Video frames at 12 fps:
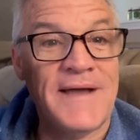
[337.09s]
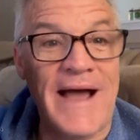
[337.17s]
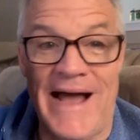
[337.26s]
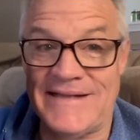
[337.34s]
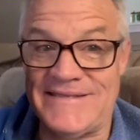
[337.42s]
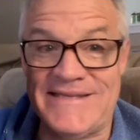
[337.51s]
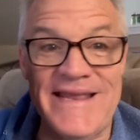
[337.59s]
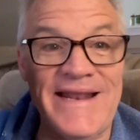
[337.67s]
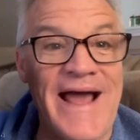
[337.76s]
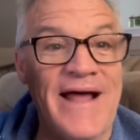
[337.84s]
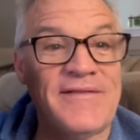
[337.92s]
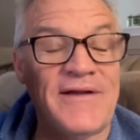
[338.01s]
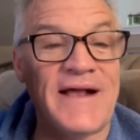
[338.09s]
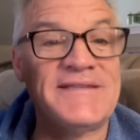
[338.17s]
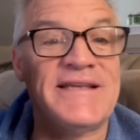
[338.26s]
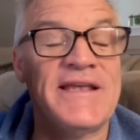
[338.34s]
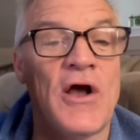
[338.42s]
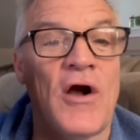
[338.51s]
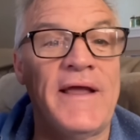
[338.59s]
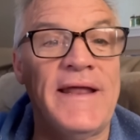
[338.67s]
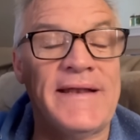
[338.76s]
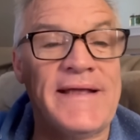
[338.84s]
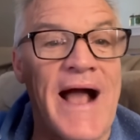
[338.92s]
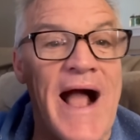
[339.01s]
I see it out there. I see y'all
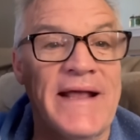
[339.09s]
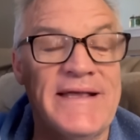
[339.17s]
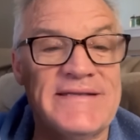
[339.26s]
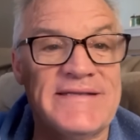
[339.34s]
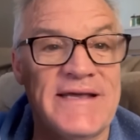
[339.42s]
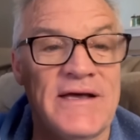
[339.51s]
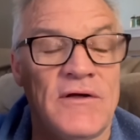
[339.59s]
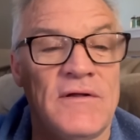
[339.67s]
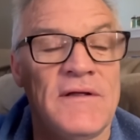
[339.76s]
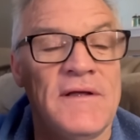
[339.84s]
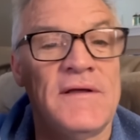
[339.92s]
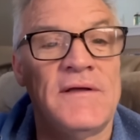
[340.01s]
getting cocky as hell.